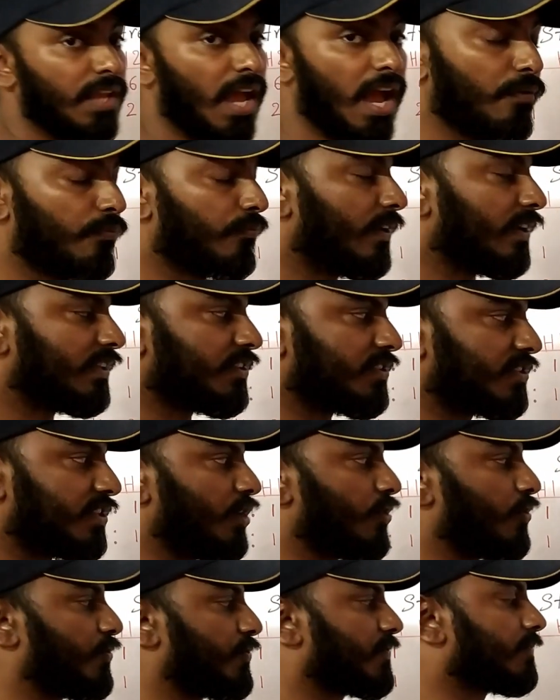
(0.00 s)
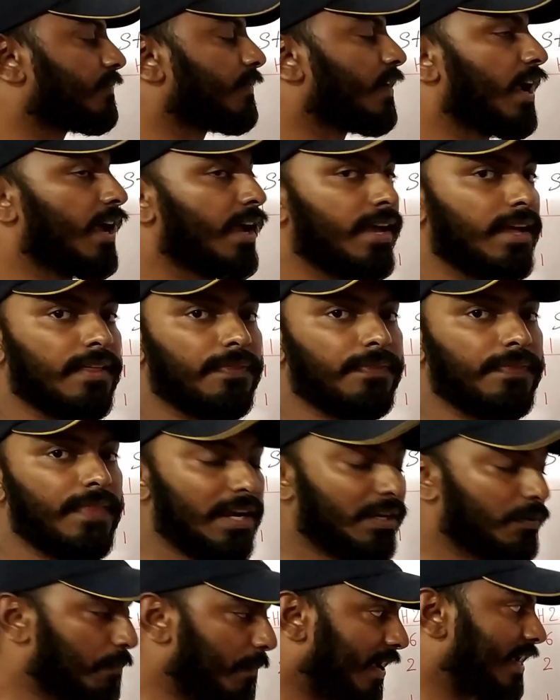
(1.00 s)
I filled the zeros.
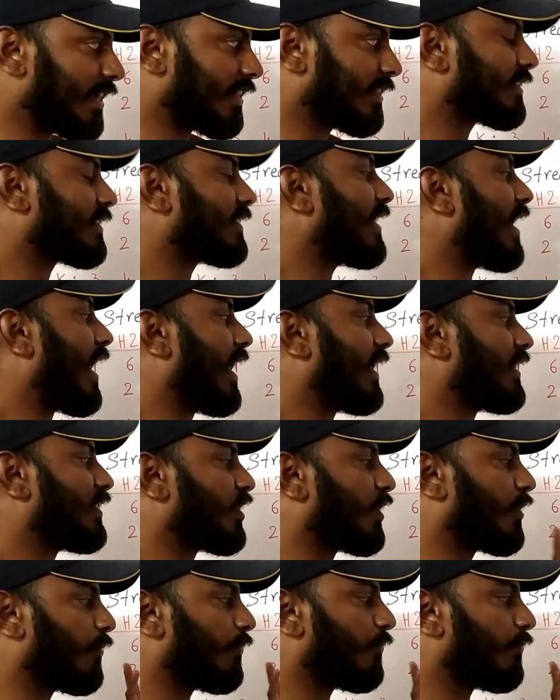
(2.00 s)
That means that